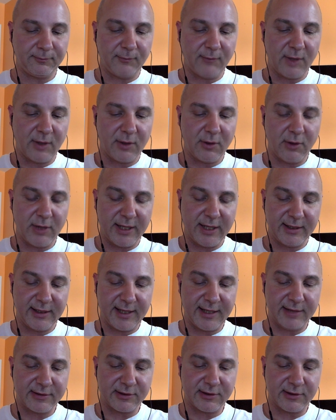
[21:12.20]
Go ahead and
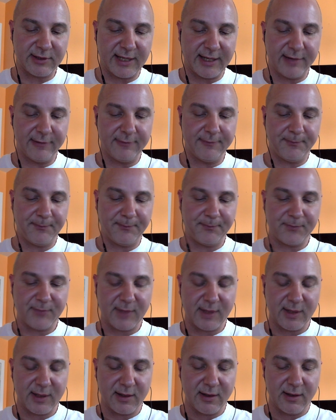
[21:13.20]
cancel that out.
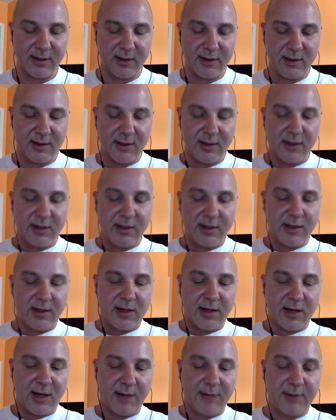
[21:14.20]

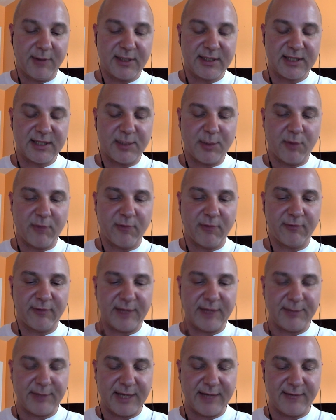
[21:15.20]
I'm going to skip over
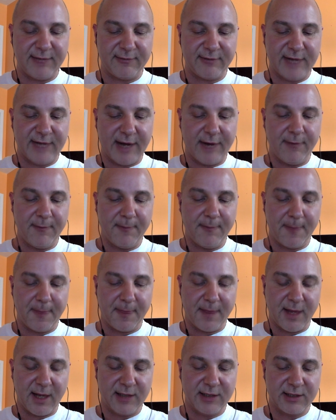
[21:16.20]
flight plan for now.
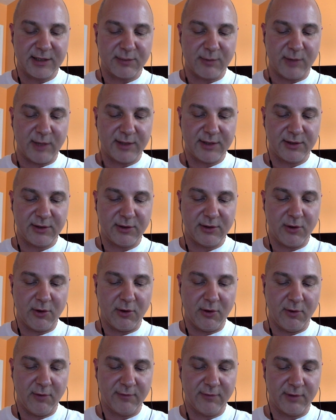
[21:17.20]
I just want to go
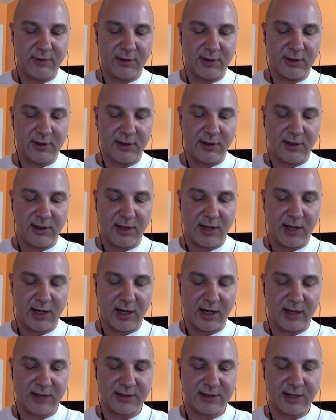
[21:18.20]
over
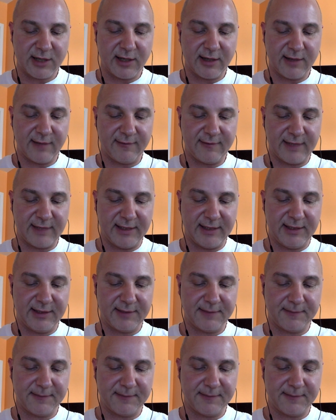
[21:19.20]
starting a flight.